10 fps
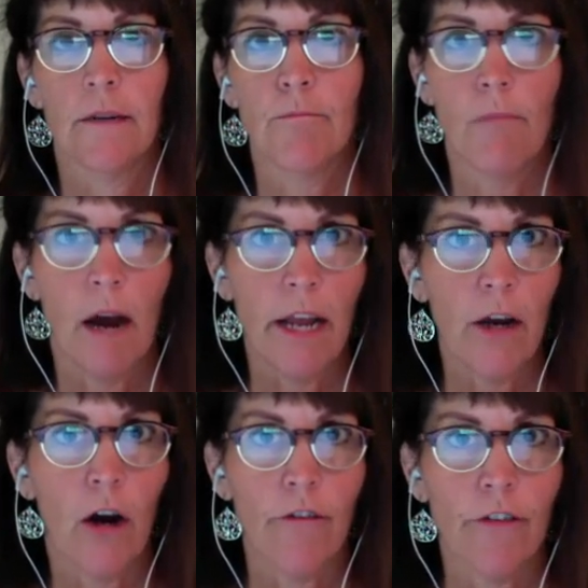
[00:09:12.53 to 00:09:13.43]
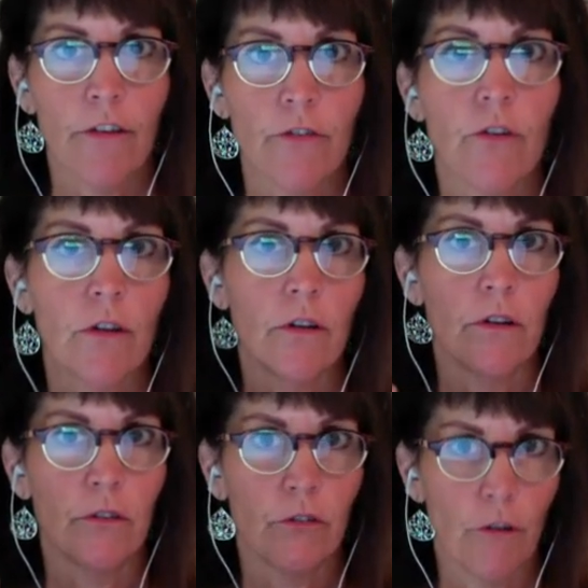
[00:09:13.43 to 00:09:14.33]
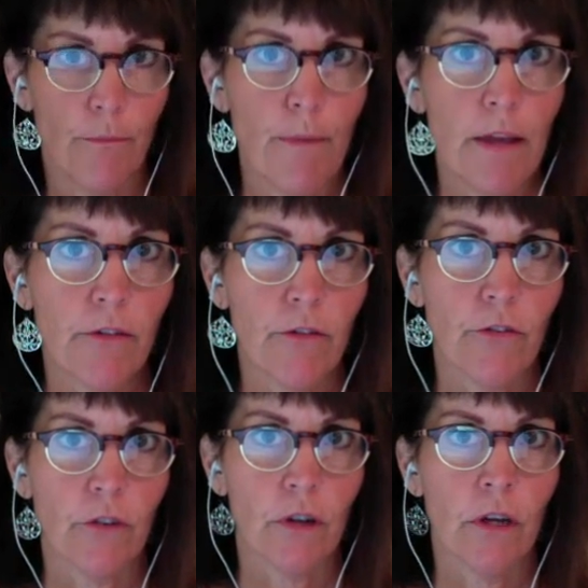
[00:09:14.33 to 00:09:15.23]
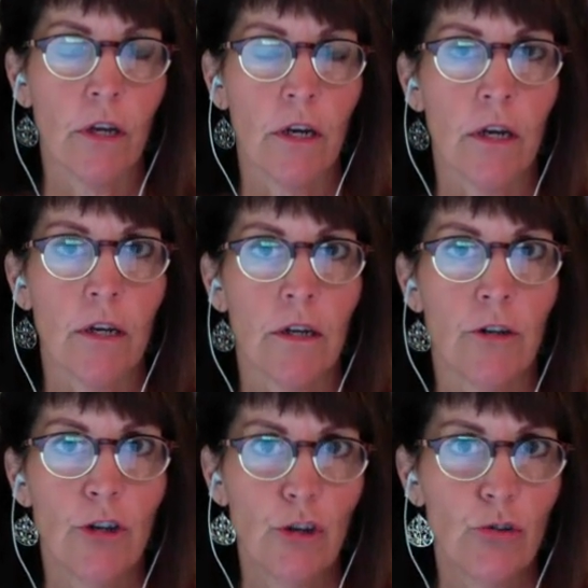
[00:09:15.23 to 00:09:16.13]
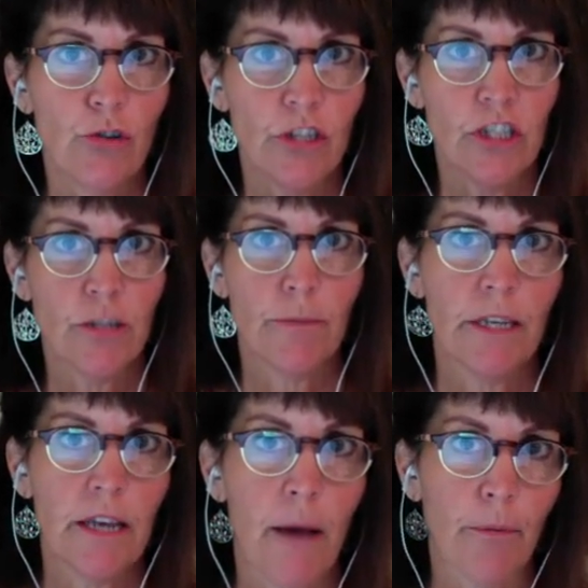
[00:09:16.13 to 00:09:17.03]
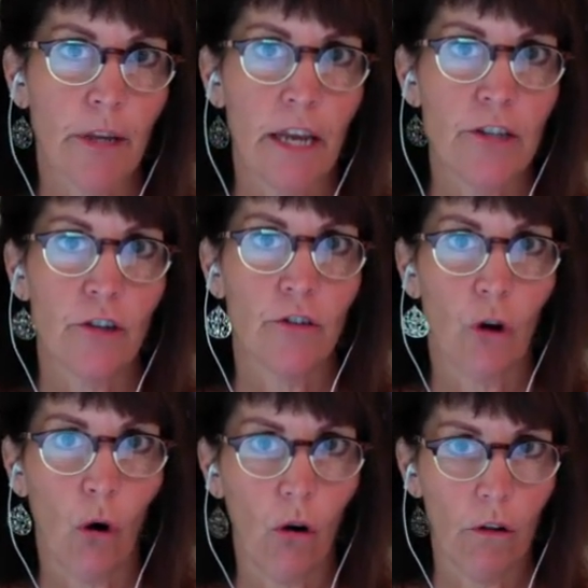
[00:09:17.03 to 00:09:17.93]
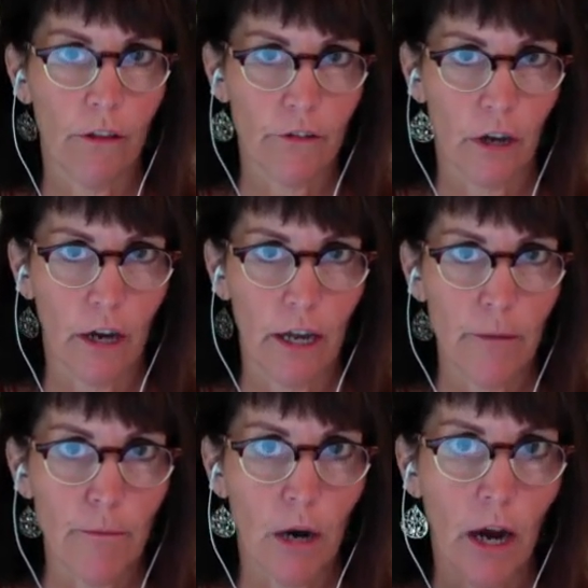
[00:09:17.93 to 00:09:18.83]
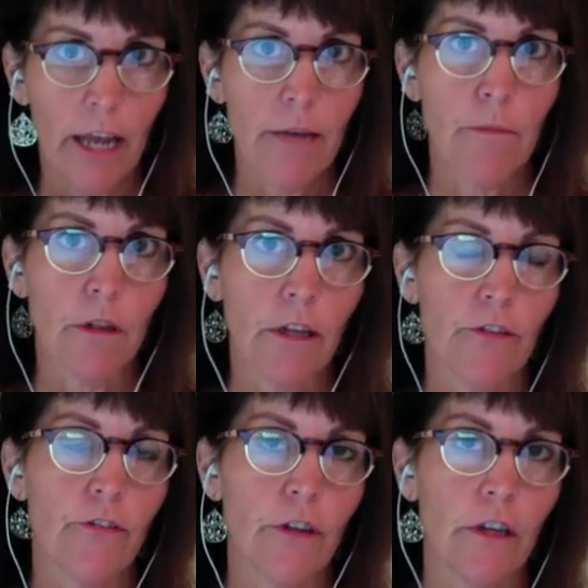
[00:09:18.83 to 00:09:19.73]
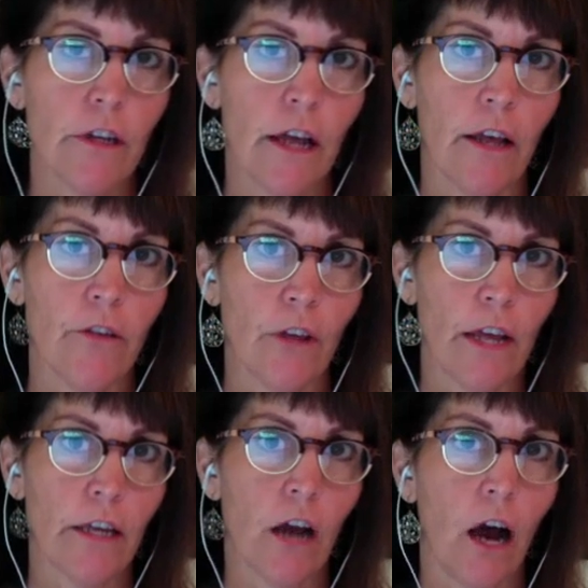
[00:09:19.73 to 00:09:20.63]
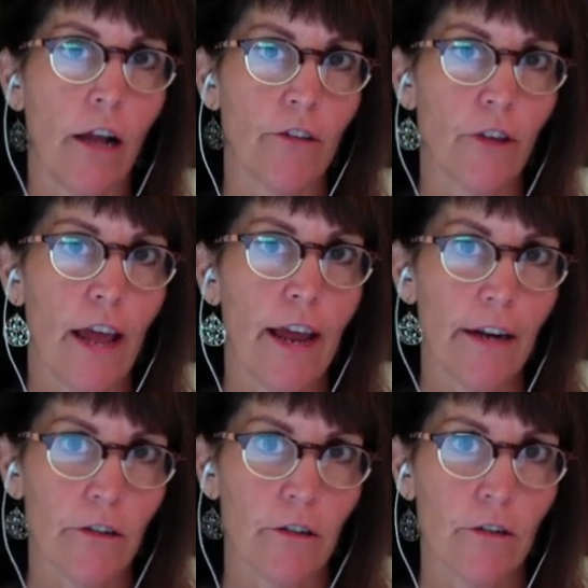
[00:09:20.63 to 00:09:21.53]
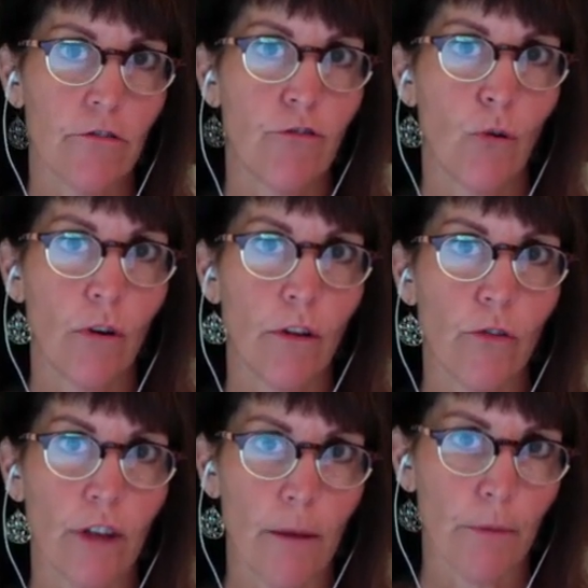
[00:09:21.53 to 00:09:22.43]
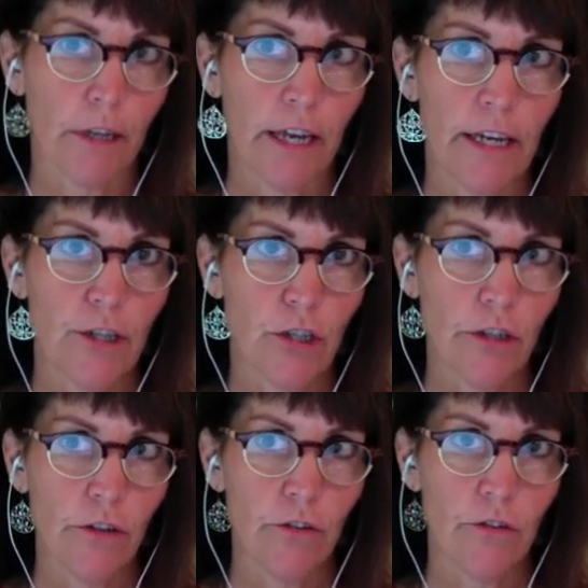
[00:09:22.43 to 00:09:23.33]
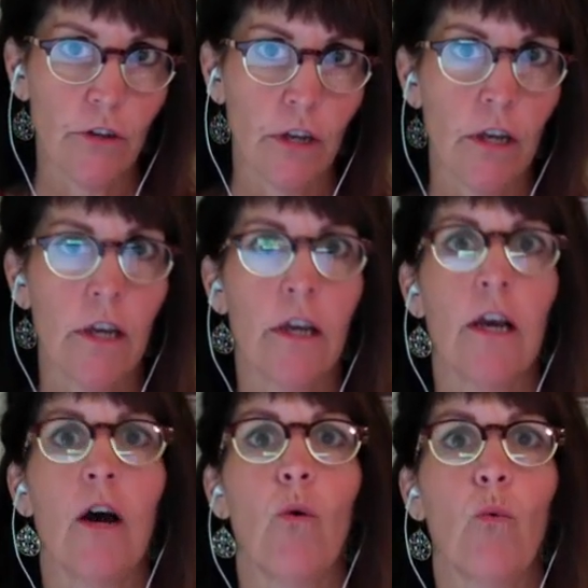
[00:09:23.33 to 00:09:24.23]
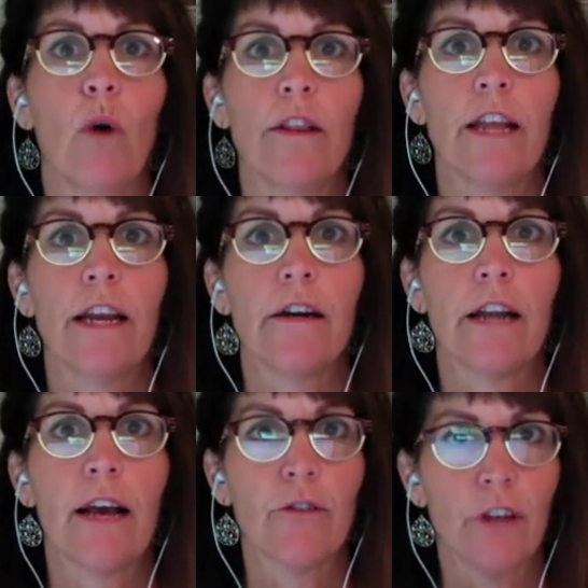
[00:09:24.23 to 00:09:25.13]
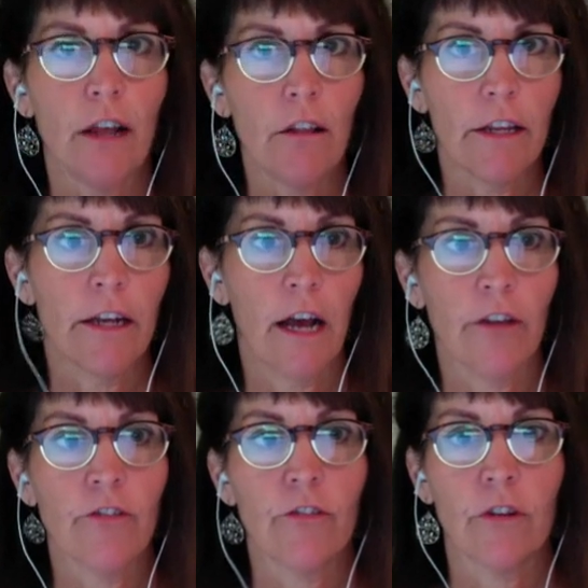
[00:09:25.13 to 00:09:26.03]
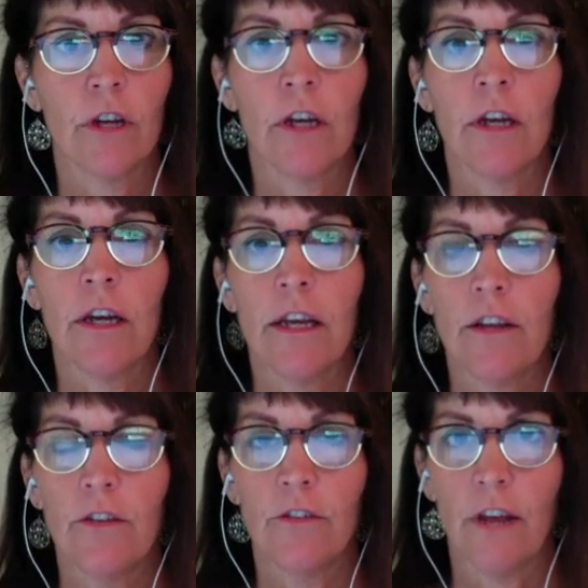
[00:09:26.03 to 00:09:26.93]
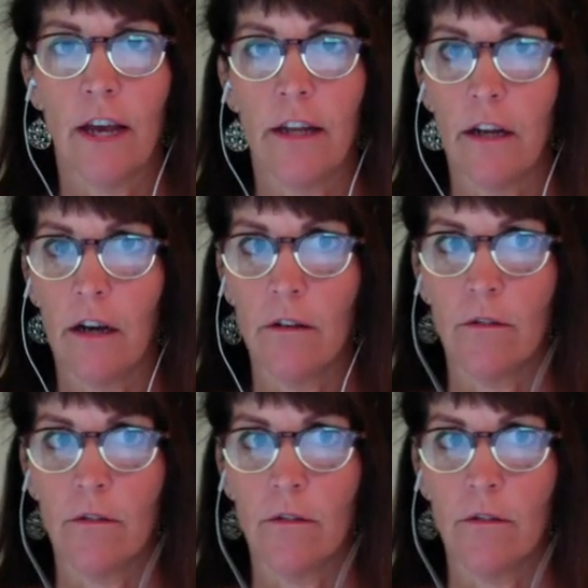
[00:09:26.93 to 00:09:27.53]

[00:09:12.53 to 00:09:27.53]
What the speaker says: office submits new TTB applications all the time. I am listed as a contact for those applications. What they are now telling us is that